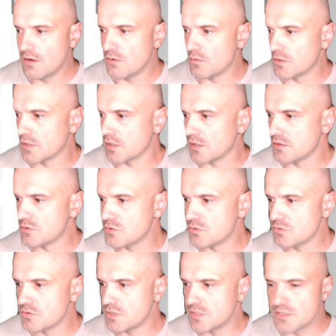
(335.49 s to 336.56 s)
what I can
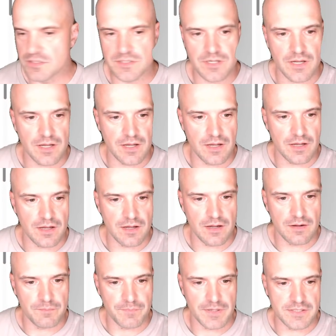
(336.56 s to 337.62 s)
do is
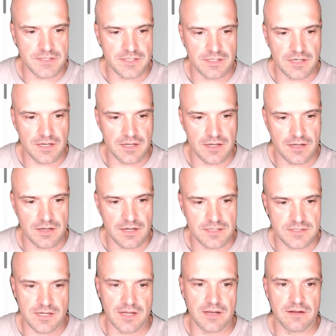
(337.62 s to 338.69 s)
basically
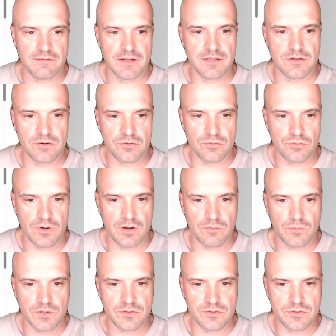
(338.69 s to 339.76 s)
assign a vendor who I
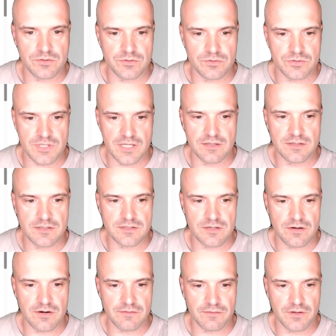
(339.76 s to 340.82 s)
want to send this
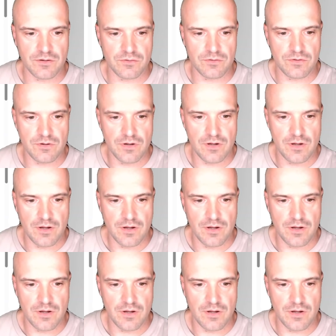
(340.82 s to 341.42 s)
RFQ.